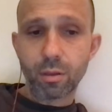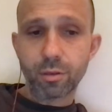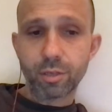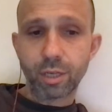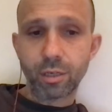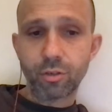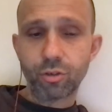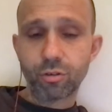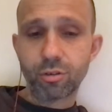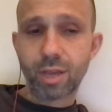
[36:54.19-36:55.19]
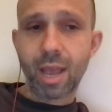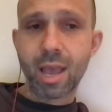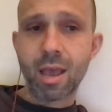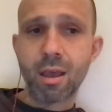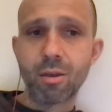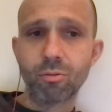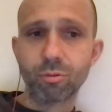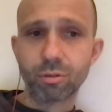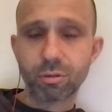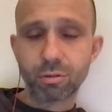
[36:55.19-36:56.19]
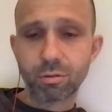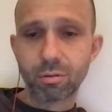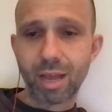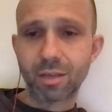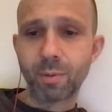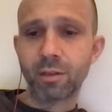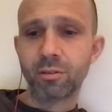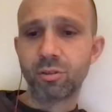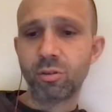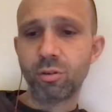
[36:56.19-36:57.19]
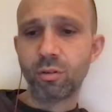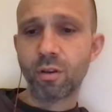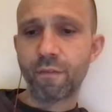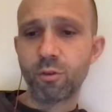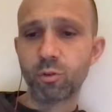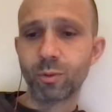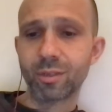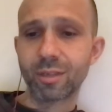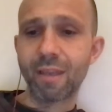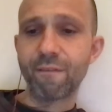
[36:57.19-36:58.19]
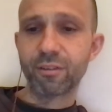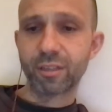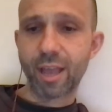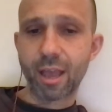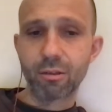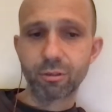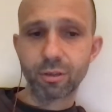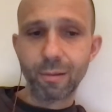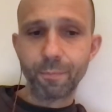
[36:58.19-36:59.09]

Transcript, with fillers: Signature sounds, not to be con confused with cipher sounds.